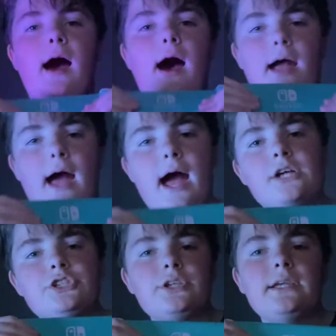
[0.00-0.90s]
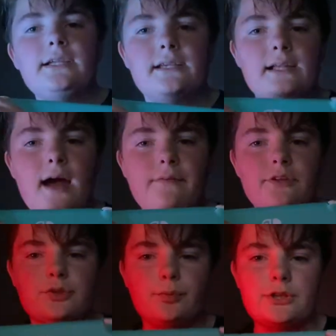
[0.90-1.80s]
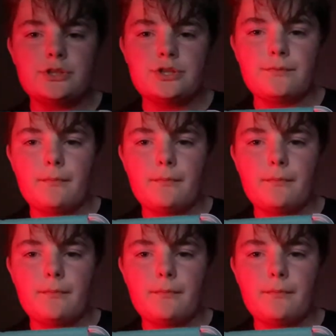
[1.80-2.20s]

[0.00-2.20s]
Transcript: I actually did have the Switch.